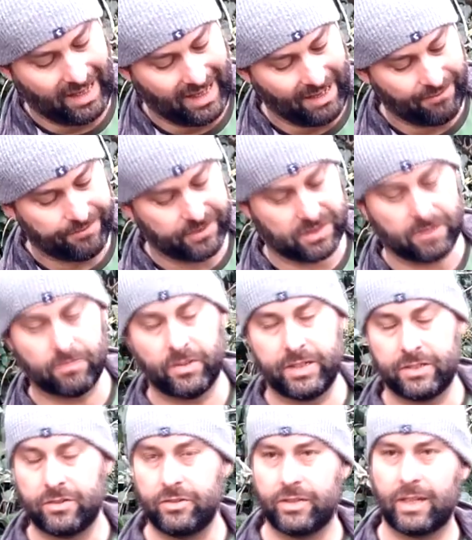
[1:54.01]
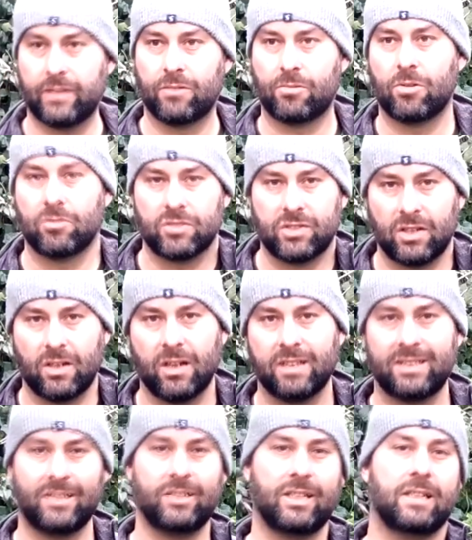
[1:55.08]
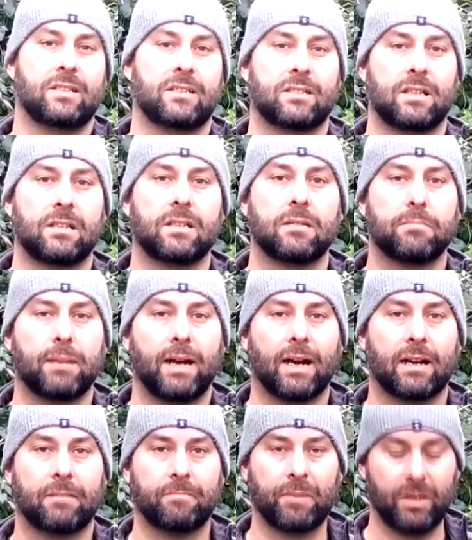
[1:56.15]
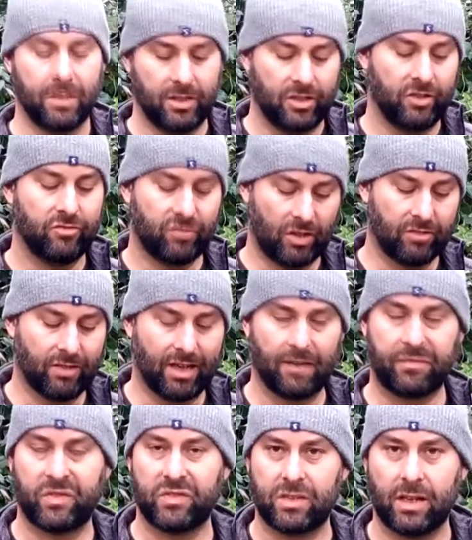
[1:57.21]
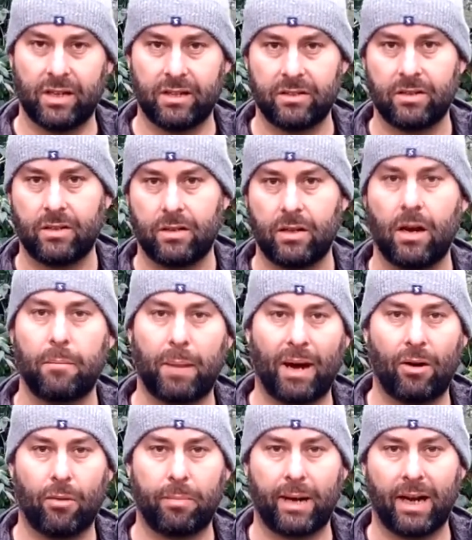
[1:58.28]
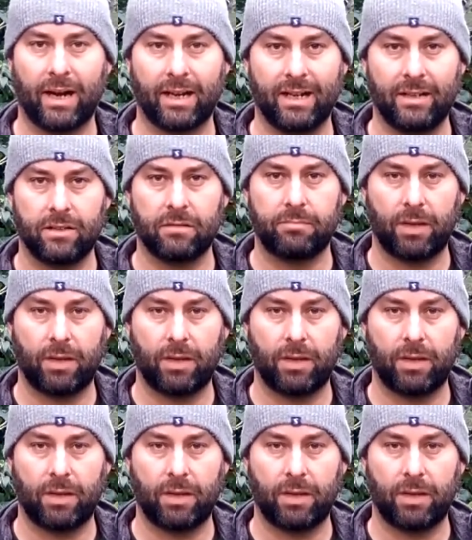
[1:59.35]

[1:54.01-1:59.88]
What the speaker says: if for some reason you get the wrong size and you need to send it back, you don't have to send a power pack in the